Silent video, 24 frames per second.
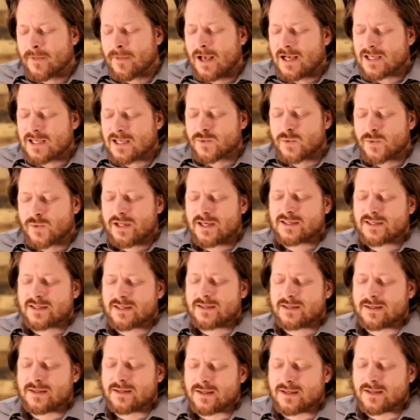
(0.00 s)
As we
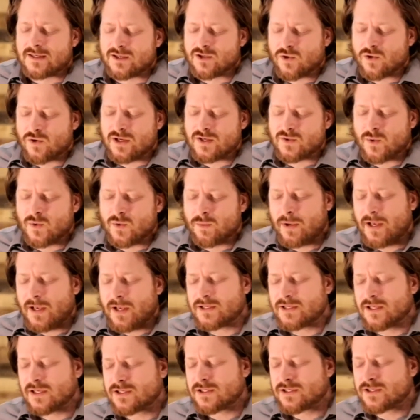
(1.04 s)
listen to this story, as we pay
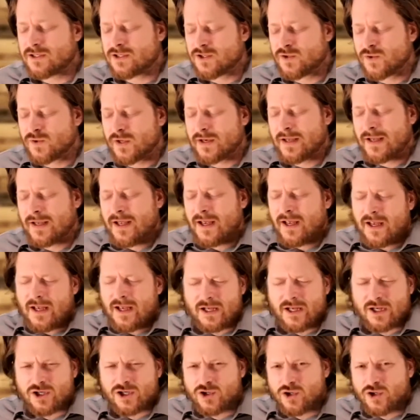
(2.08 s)
attention to it,
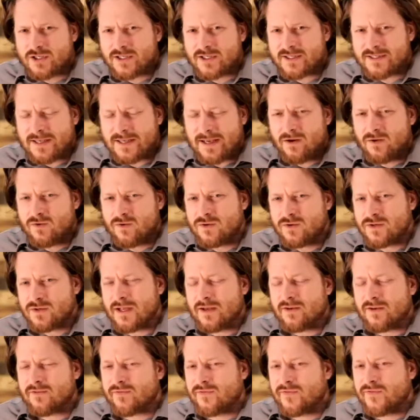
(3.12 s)
it should sound
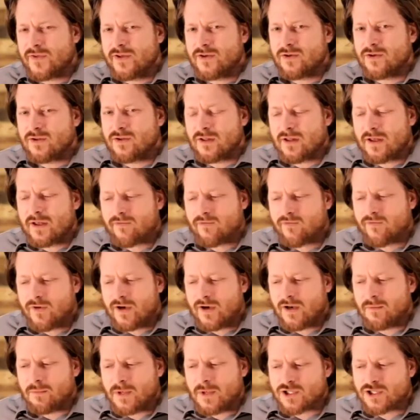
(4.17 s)
and feel like
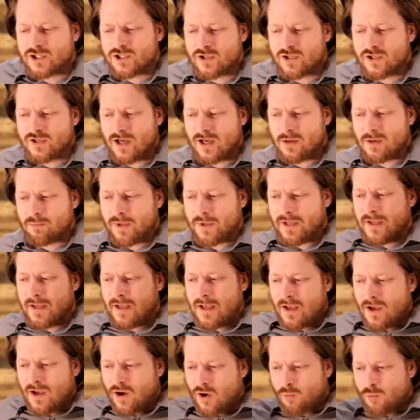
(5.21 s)
freedom. It should not be
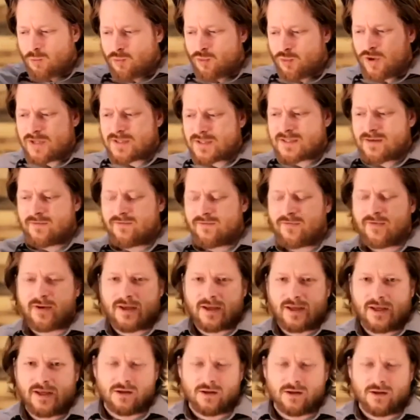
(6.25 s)
oppressive
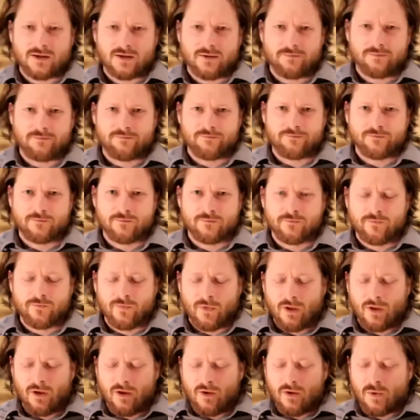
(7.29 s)
guilt.
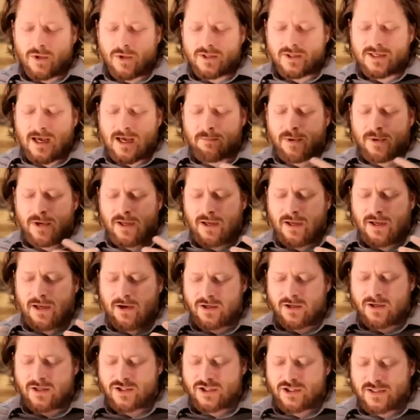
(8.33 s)
What's happening
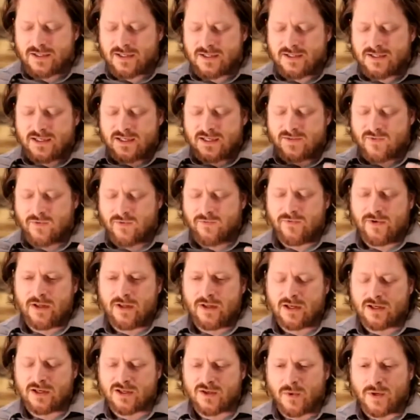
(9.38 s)
here is Jesus is
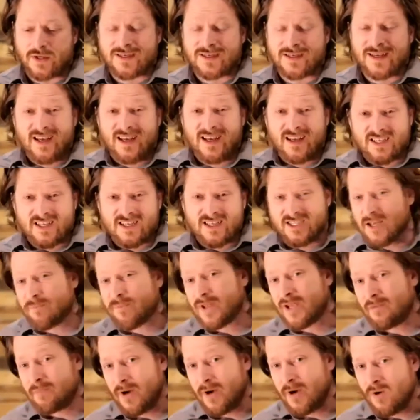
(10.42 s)
revealing to us
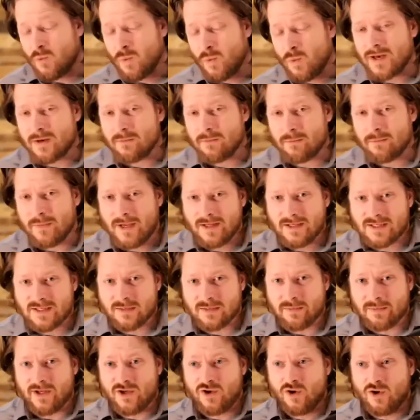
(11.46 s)
something about what it means to
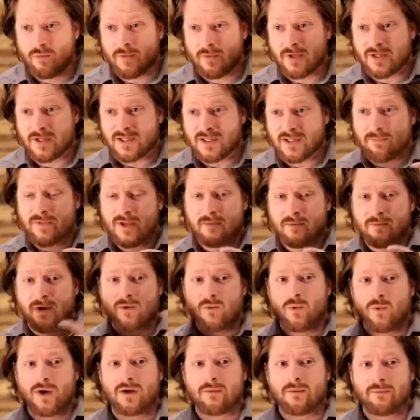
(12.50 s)
be human, something about
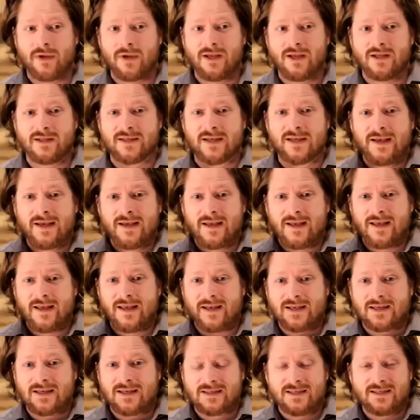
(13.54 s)
what it means in
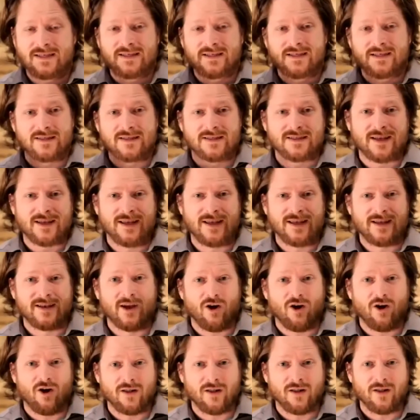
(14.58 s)
existence in
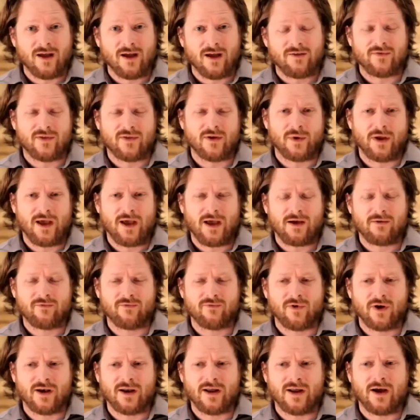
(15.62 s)
our life that we have
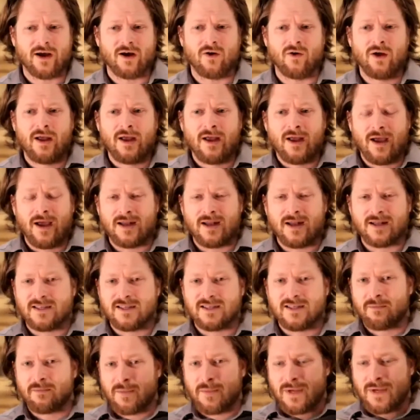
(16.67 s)
right now. And it's
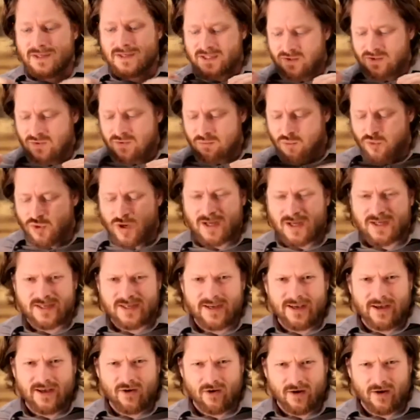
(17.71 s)
not meant to press
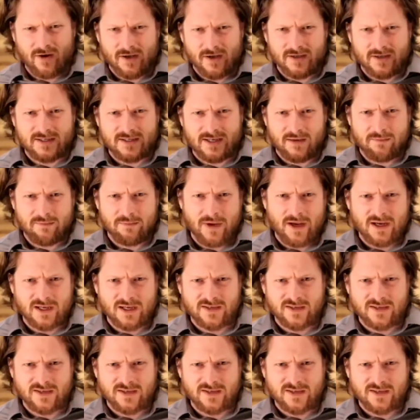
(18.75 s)
in on us and make